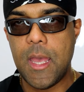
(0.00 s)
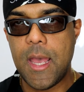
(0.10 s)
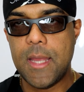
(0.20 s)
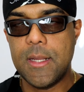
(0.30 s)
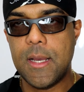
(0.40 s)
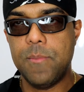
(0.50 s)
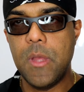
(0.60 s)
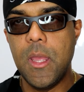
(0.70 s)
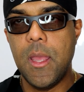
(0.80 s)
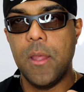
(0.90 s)
And
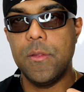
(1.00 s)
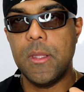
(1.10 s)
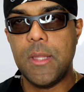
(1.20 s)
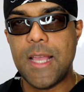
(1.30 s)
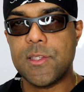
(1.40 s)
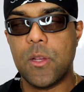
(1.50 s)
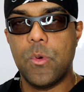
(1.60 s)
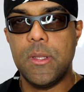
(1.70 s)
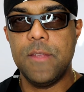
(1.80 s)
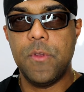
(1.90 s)
the last thing I
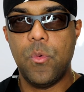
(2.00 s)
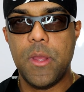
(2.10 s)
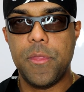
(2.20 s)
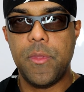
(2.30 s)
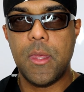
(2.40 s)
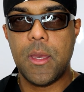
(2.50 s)
want to leave you with